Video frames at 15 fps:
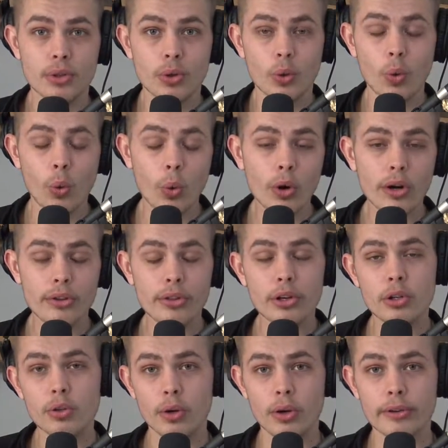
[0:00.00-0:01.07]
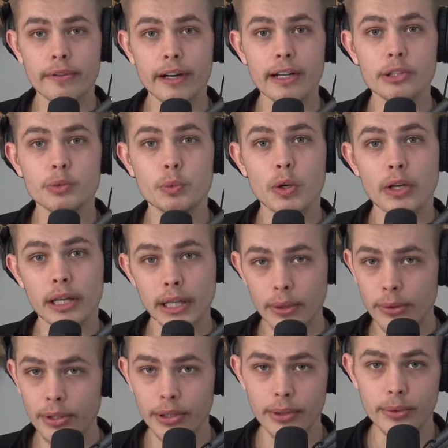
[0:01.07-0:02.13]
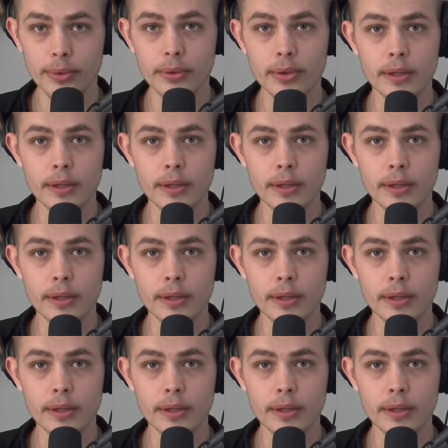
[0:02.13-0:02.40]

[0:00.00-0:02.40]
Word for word: or the coronavirus will kill you.